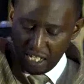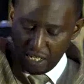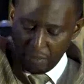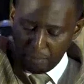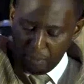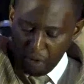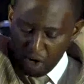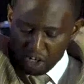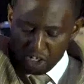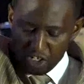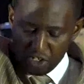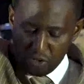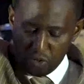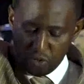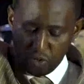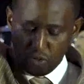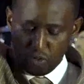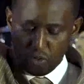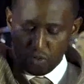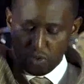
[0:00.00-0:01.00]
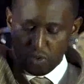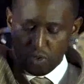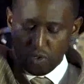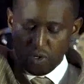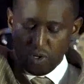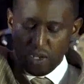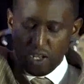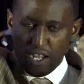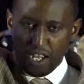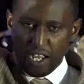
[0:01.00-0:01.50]
upon you
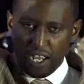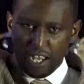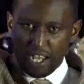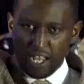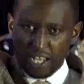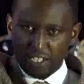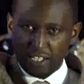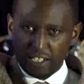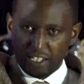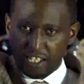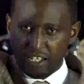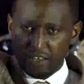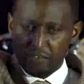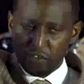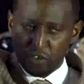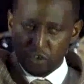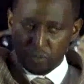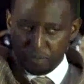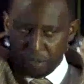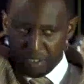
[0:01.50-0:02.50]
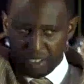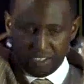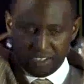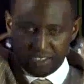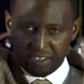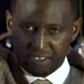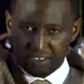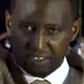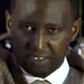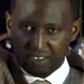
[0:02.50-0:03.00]
and give you
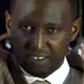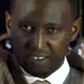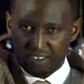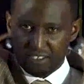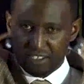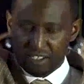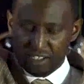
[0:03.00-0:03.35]
peace.